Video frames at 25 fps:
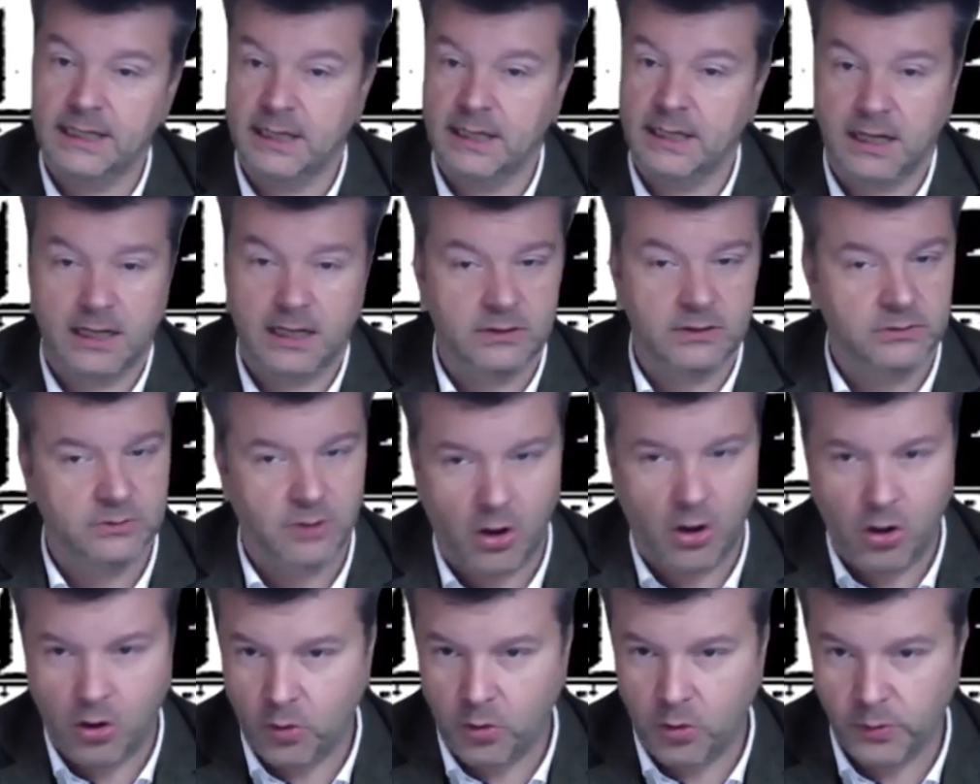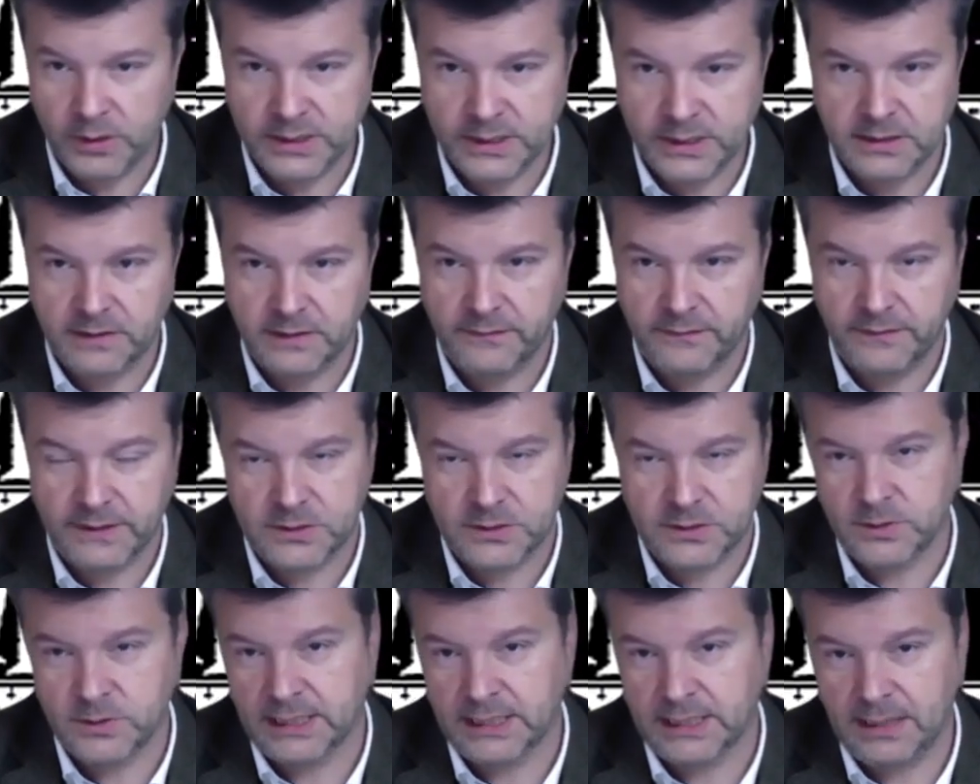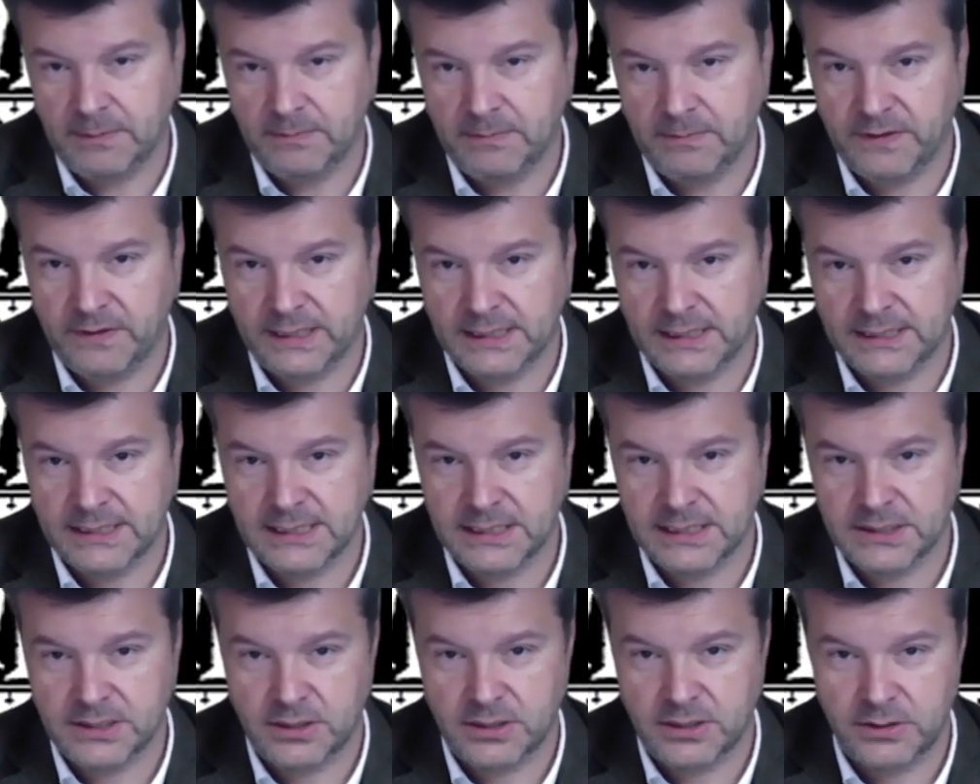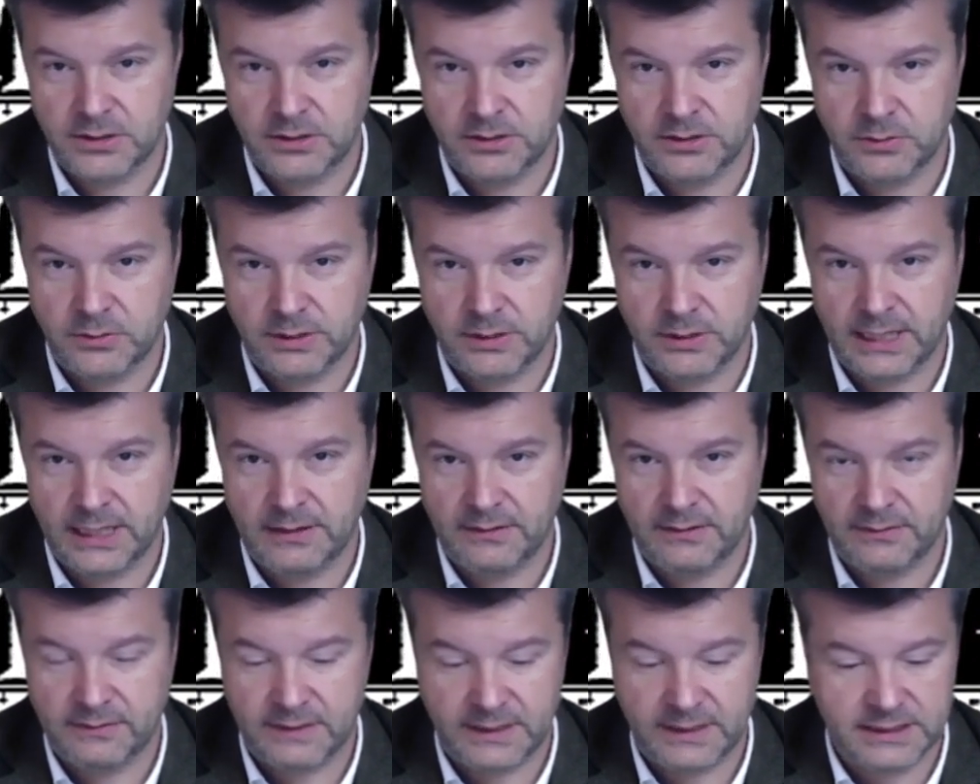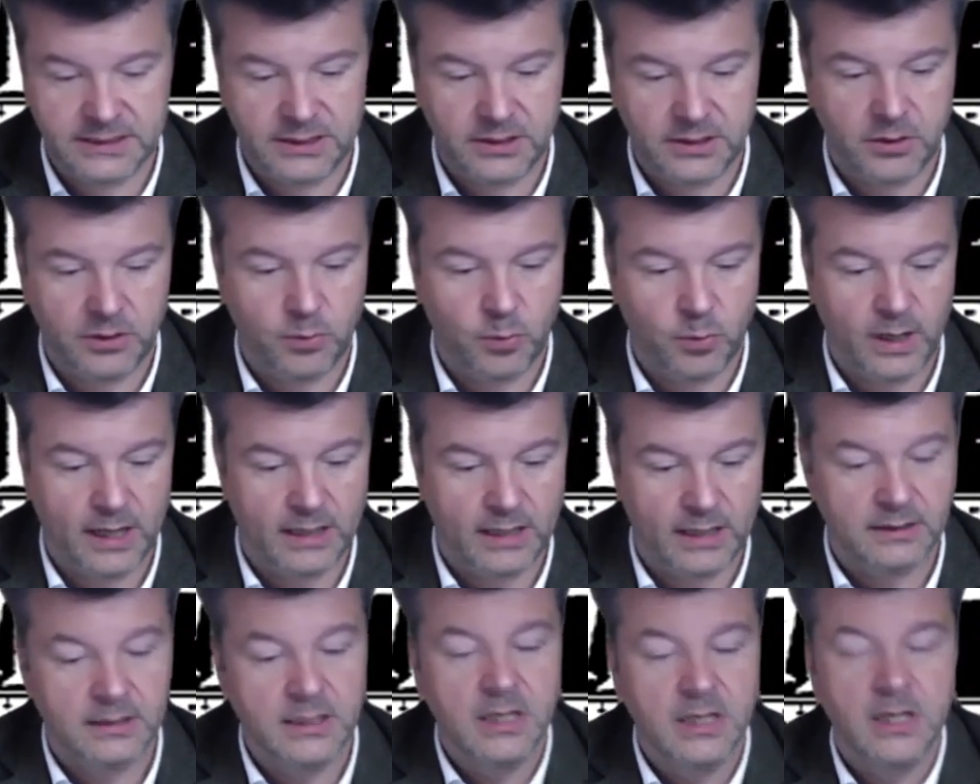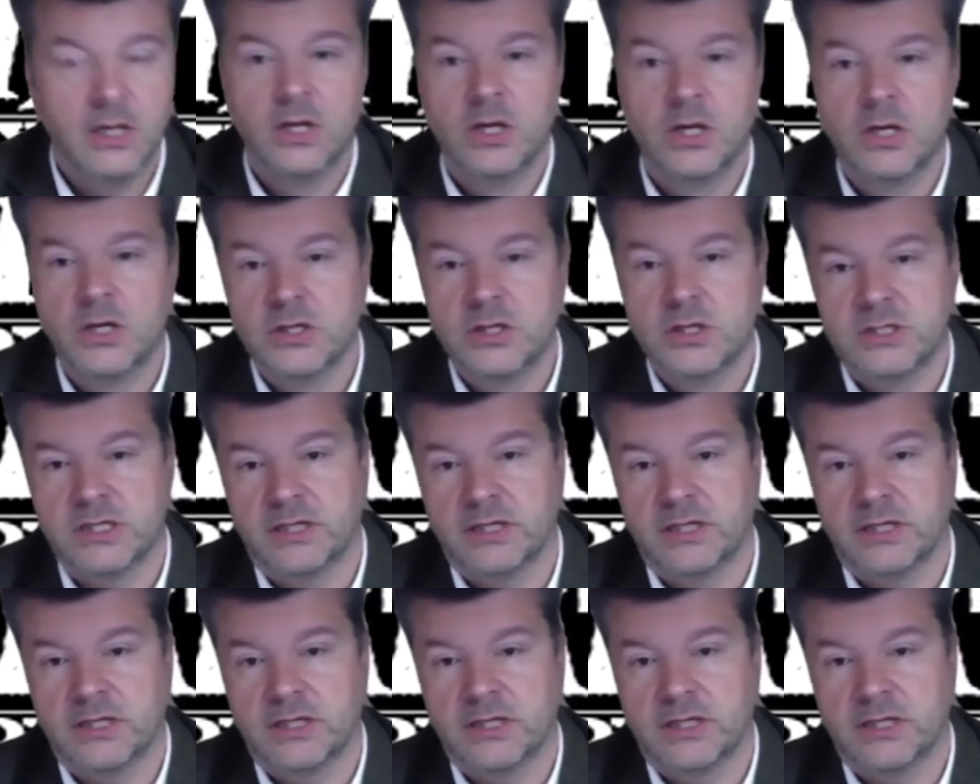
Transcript: I always love this when a game thinks this out, okay? Thinks it out well. So